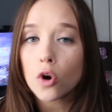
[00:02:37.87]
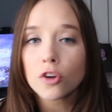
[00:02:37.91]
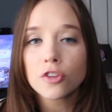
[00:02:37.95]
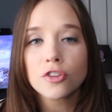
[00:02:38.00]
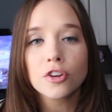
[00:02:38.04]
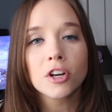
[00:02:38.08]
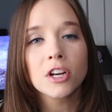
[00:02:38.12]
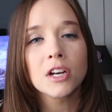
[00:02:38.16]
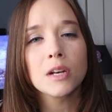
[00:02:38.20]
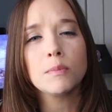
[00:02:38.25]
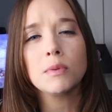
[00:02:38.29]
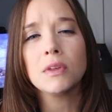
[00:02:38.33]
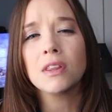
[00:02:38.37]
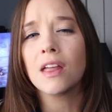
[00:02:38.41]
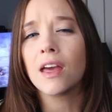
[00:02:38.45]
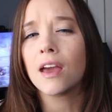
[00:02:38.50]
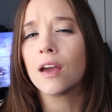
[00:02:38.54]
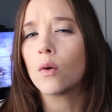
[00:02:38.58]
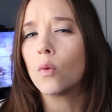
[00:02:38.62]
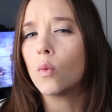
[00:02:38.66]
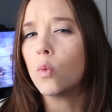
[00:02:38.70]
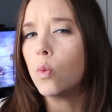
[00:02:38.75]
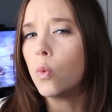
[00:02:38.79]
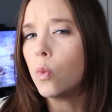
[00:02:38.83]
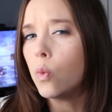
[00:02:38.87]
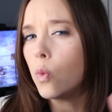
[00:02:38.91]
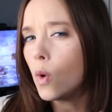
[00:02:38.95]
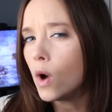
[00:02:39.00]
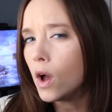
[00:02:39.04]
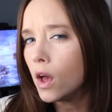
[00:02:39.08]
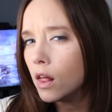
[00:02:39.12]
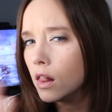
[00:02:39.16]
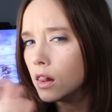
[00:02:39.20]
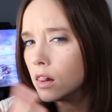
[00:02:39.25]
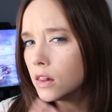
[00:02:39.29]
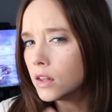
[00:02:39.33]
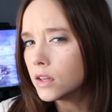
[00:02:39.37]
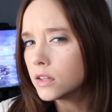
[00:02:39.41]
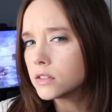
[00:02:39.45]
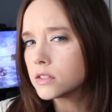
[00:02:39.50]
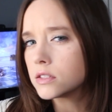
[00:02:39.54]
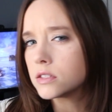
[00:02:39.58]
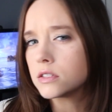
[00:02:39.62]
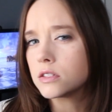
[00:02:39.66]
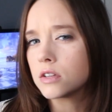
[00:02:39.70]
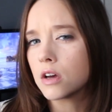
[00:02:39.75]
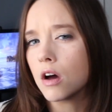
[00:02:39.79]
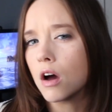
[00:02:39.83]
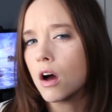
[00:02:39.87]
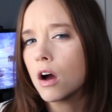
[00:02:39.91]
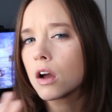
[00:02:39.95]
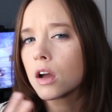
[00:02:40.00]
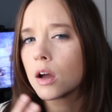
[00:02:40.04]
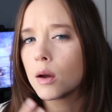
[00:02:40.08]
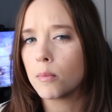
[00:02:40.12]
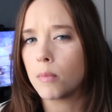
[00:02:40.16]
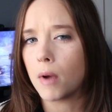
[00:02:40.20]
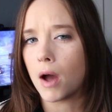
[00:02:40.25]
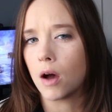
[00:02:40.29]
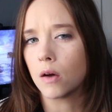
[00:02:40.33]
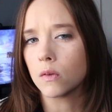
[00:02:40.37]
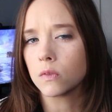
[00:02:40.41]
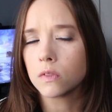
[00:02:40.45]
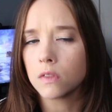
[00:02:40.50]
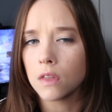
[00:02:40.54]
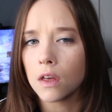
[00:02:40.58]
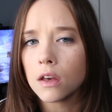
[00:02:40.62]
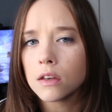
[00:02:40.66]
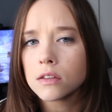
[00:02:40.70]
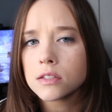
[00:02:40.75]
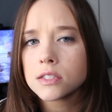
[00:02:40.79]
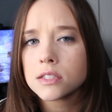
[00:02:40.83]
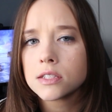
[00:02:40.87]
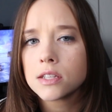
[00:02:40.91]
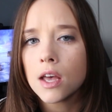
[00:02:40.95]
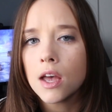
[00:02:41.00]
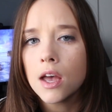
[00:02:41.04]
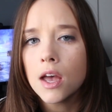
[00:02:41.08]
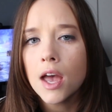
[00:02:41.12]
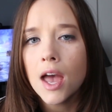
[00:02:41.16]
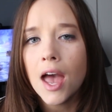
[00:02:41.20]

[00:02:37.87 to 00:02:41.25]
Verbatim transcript: or they're gonna be like, well, let's talk about this.